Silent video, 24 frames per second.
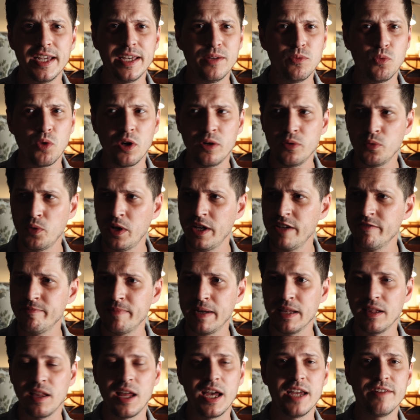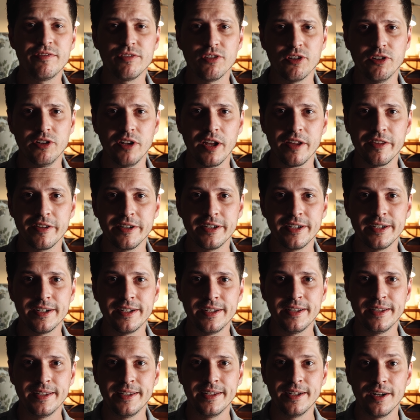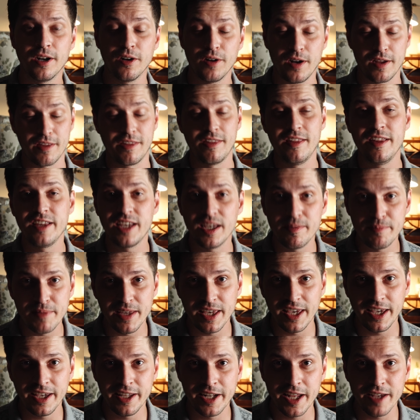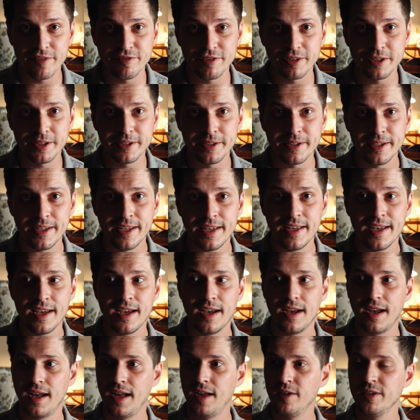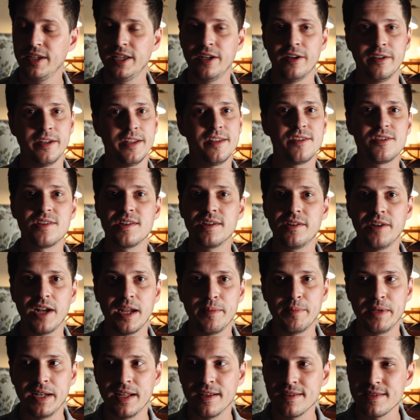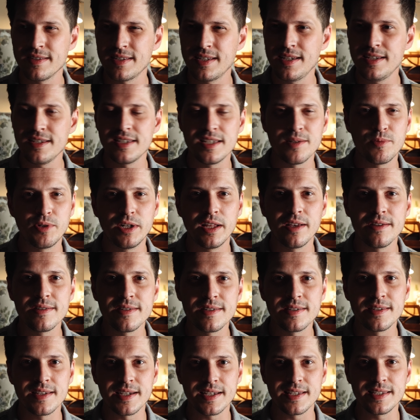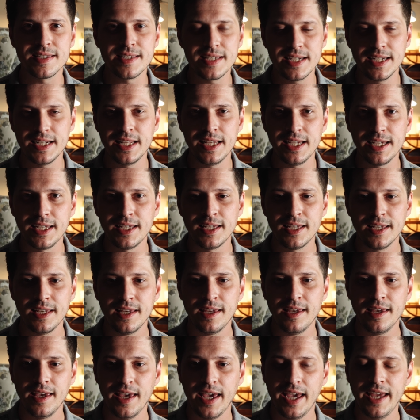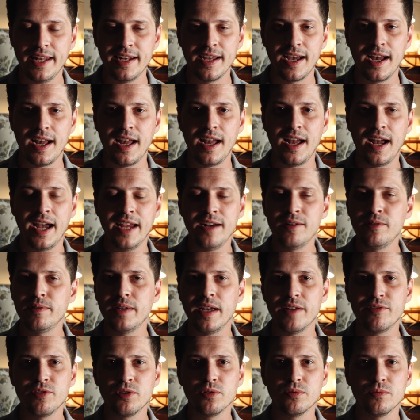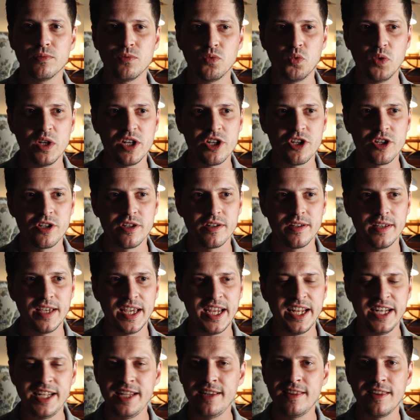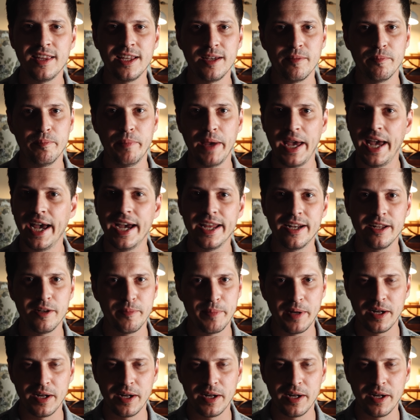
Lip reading: in one way of my life or another, or I think I'm making an effort, I'll get on Instagram and I'll see someone else succeeding, and I don't ever wish anything bad